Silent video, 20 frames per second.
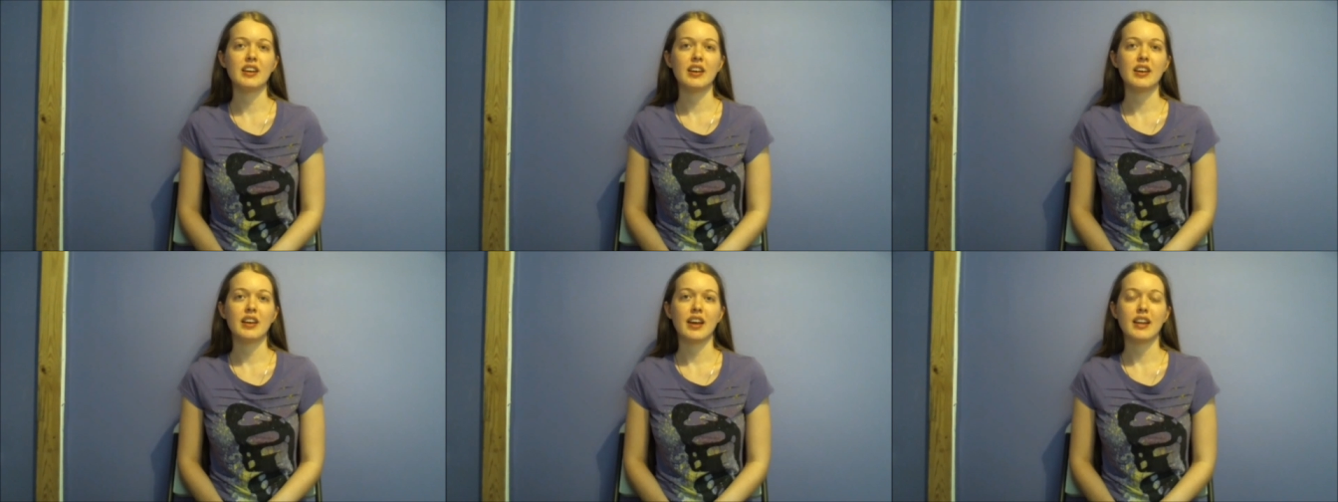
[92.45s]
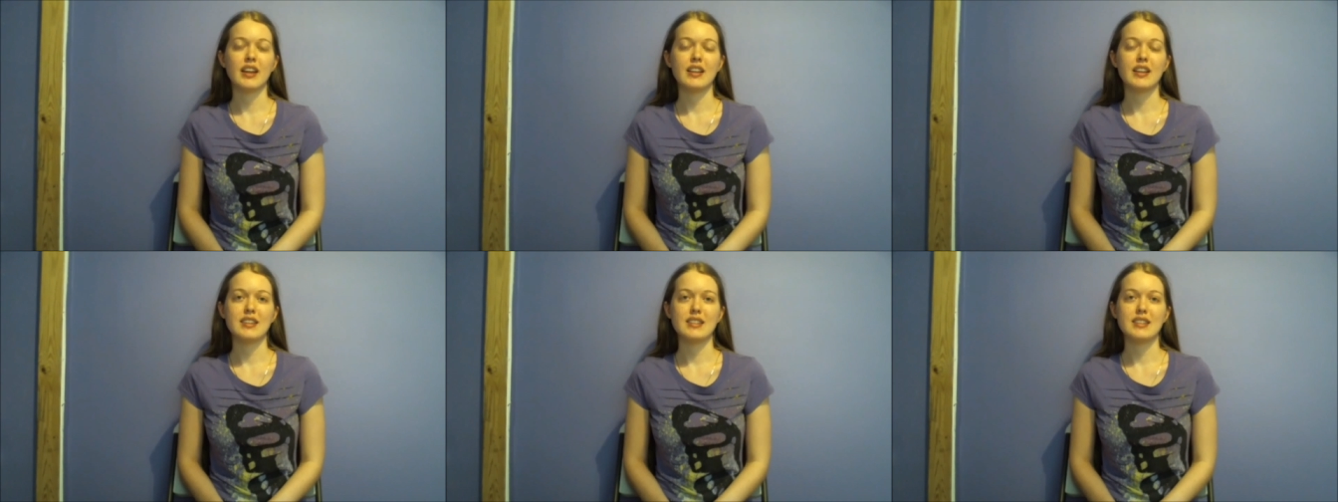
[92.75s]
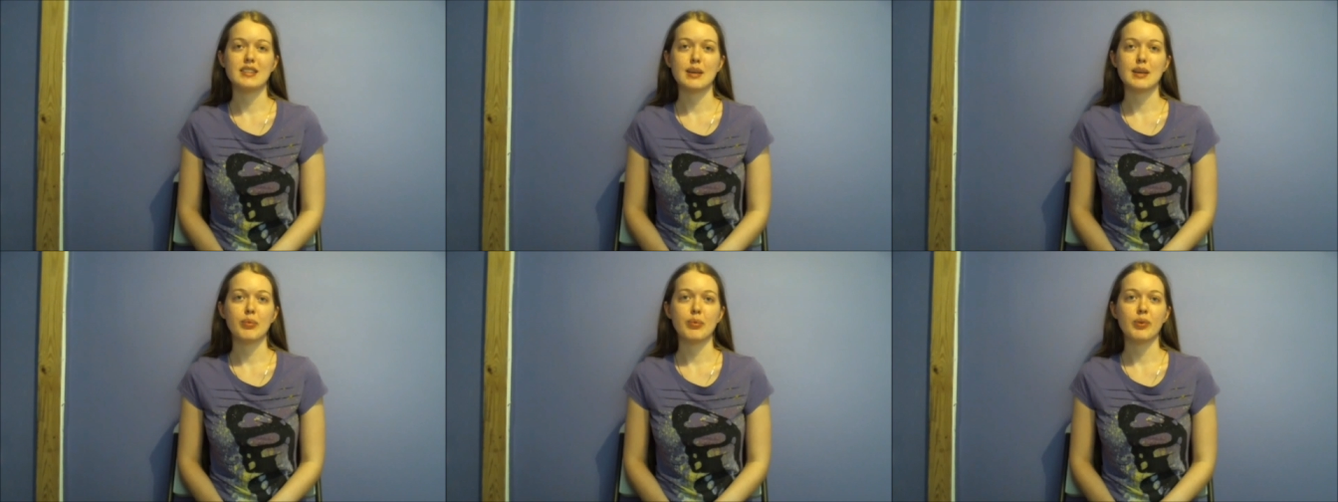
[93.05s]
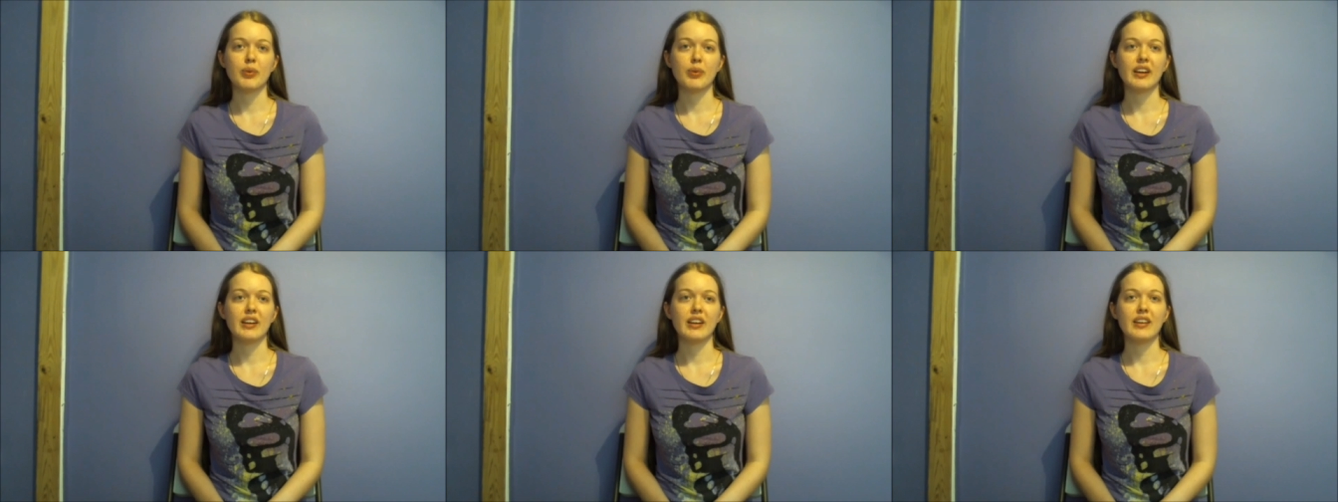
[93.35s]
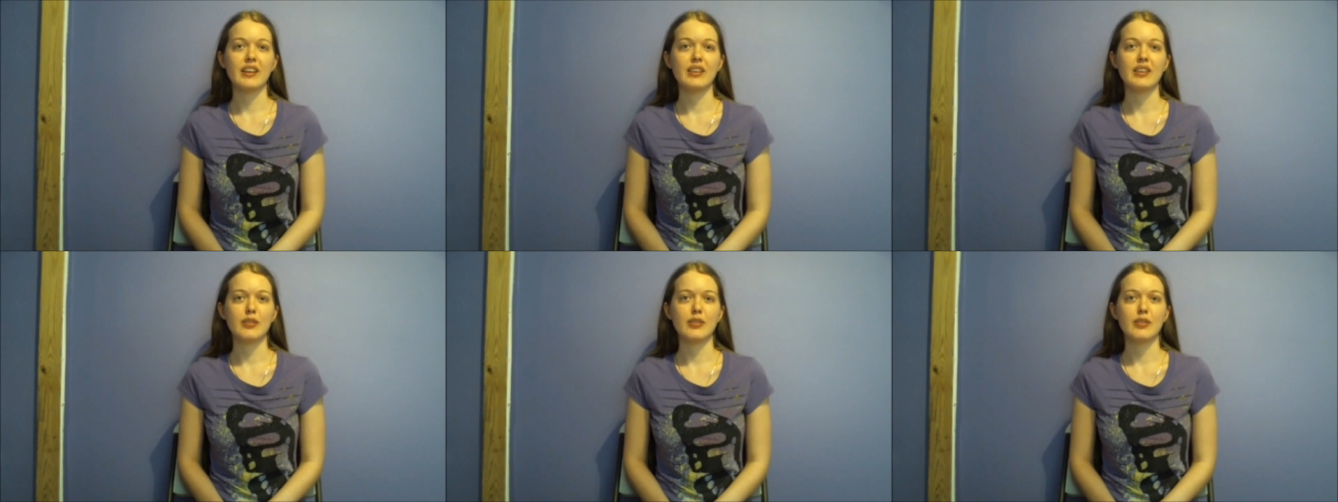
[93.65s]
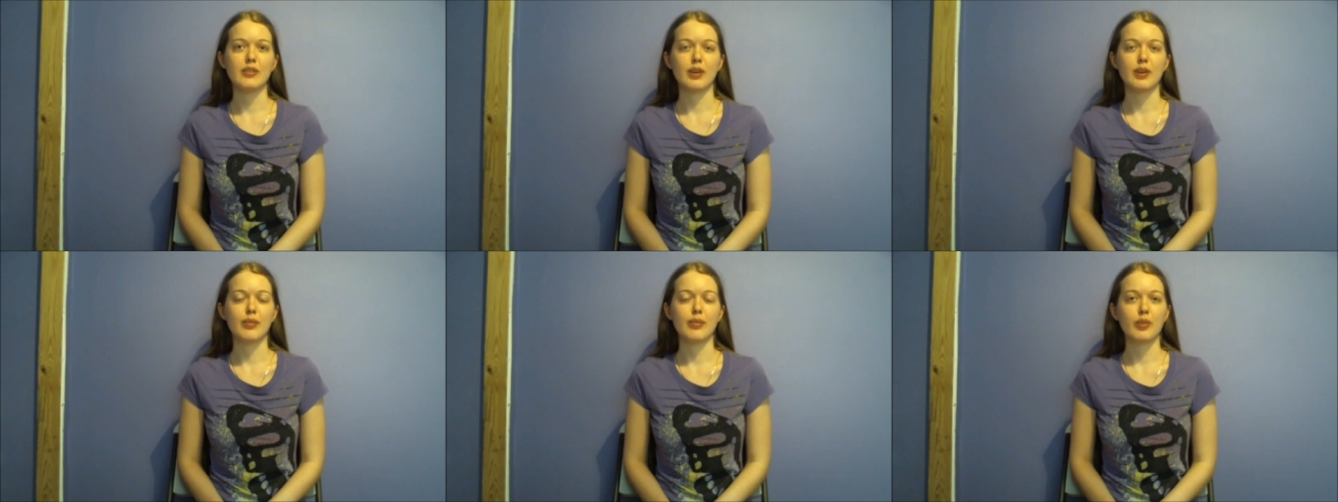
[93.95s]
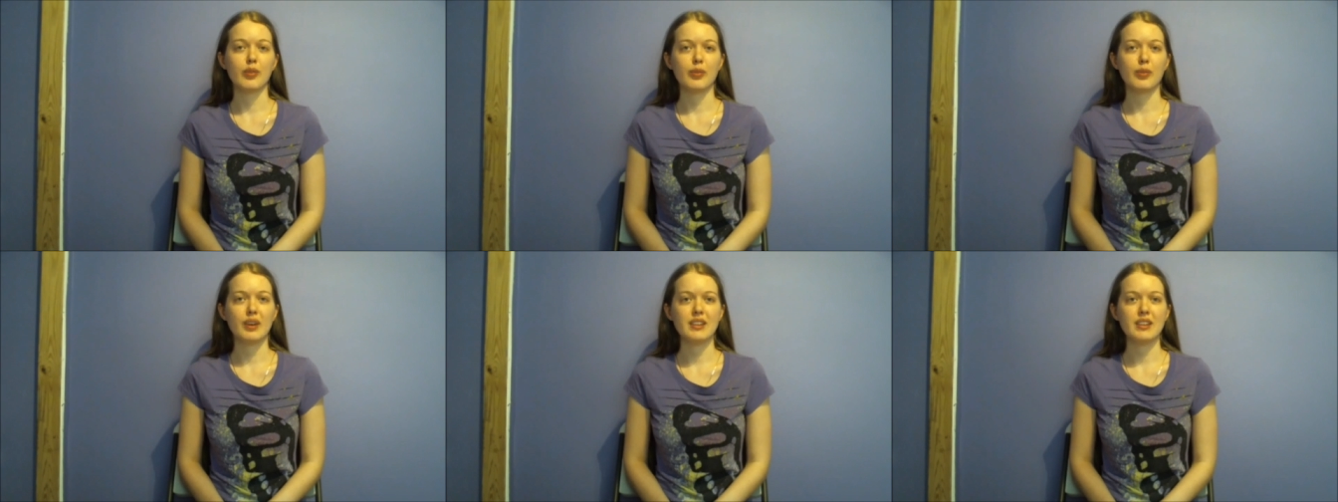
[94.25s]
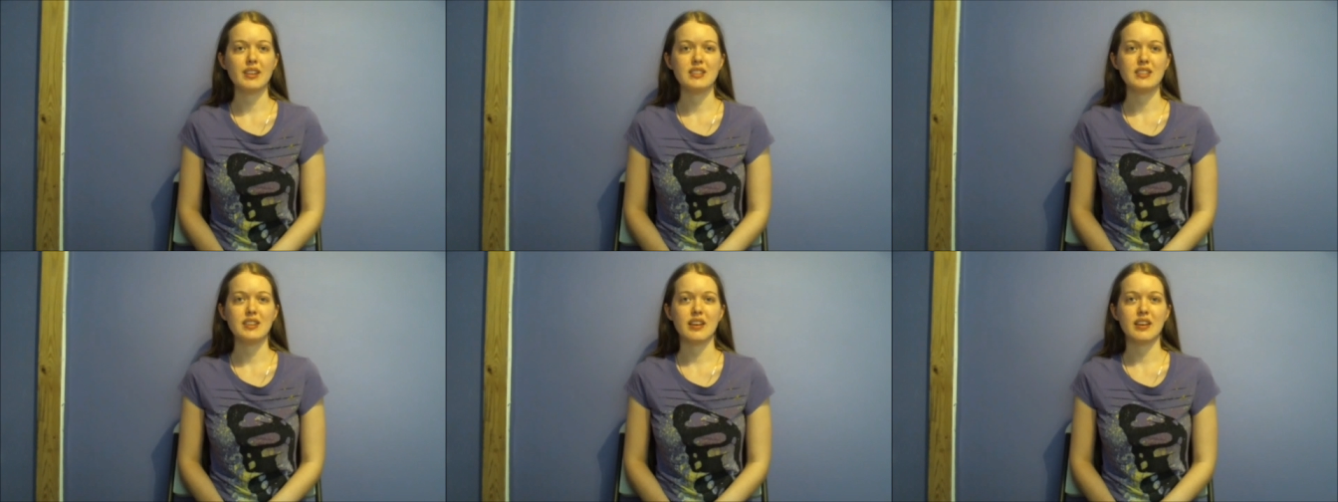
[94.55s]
and it's separated from the rest